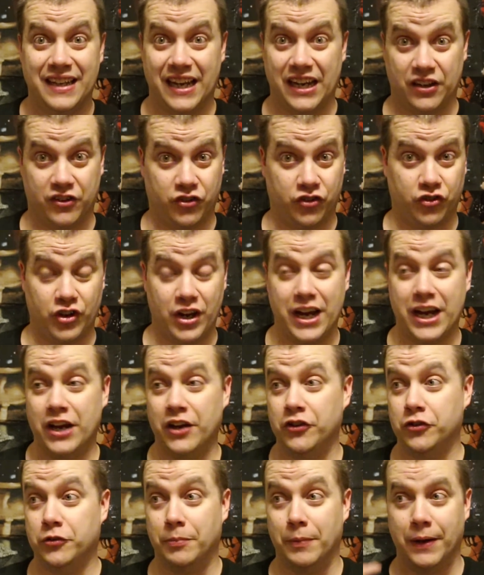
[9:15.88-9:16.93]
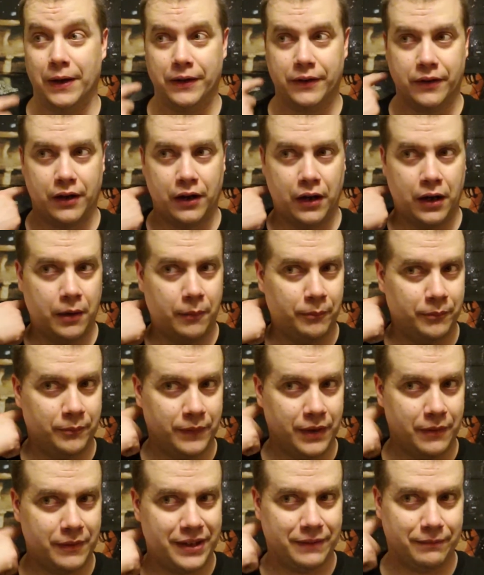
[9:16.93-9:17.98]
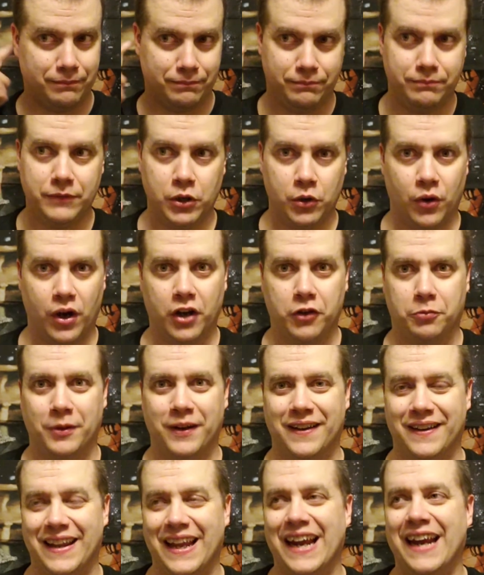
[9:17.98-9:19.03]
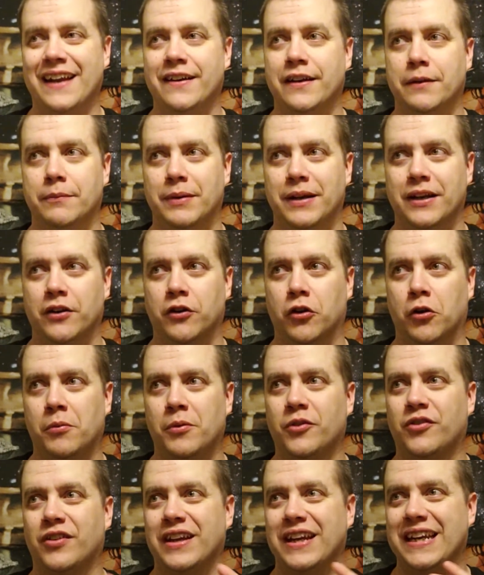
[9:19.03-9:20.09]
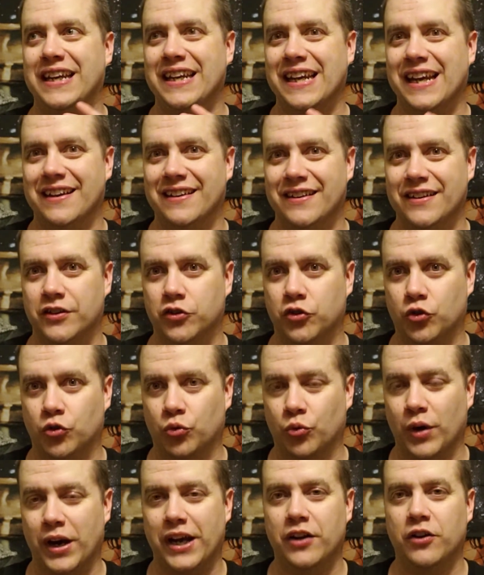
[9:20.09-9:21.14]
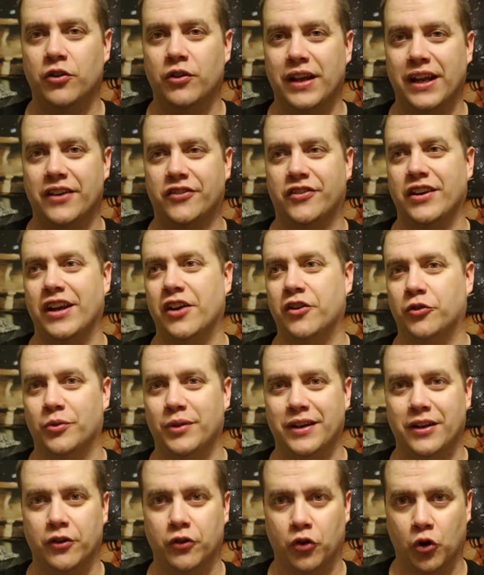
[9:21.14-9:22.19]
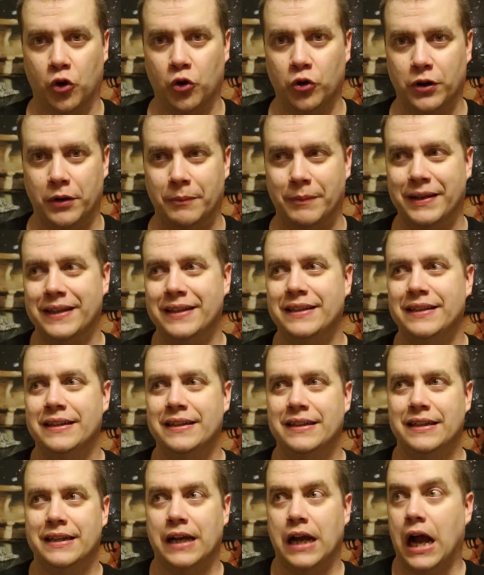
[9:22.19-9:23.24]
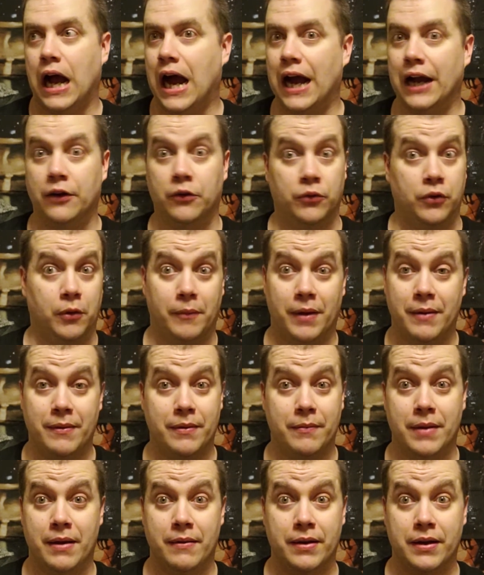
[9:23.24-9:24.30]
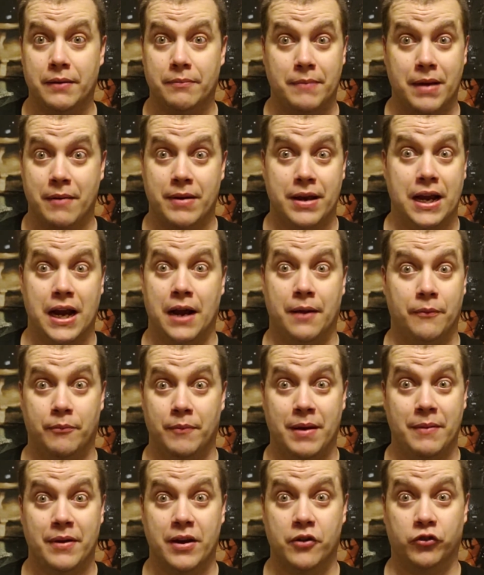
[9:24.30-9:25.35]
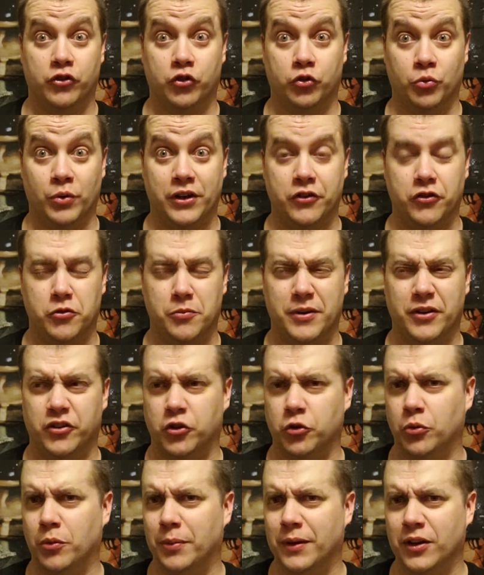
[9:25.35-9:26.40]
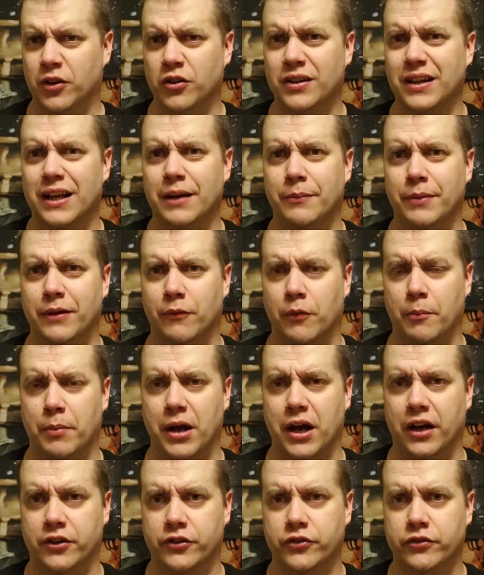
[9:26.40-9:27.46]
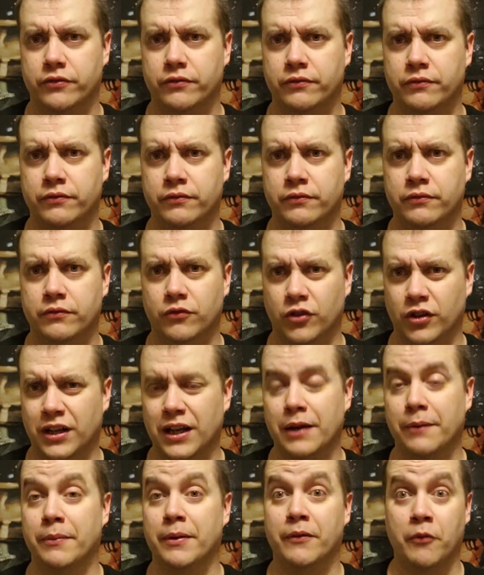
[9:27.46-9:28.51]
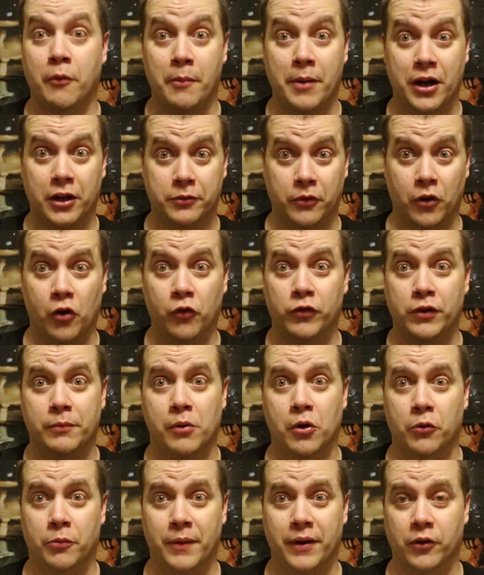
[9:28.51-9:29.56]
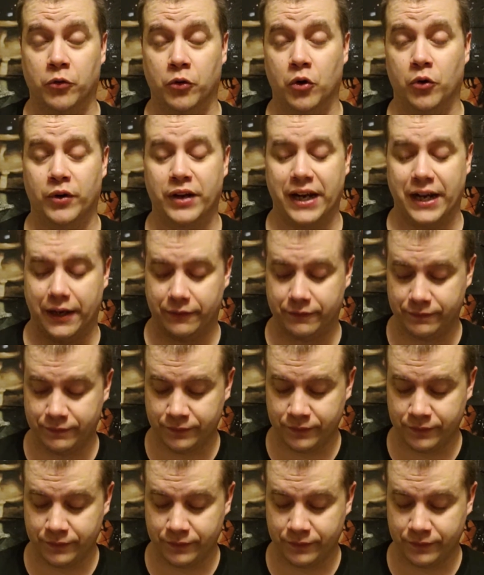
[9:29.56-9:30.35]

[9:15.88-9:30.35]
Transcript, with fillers: exchange, but um, I mean, you know, Osprey landed, but it almost like he had to cradle ACH so he didn't hurt him. I don't know. Maybe, maybe, maybe I maybe I was just reading too much into it, but it looked like a bit of a botch. Looked like a bit of a botch, but hopefully both men are okay.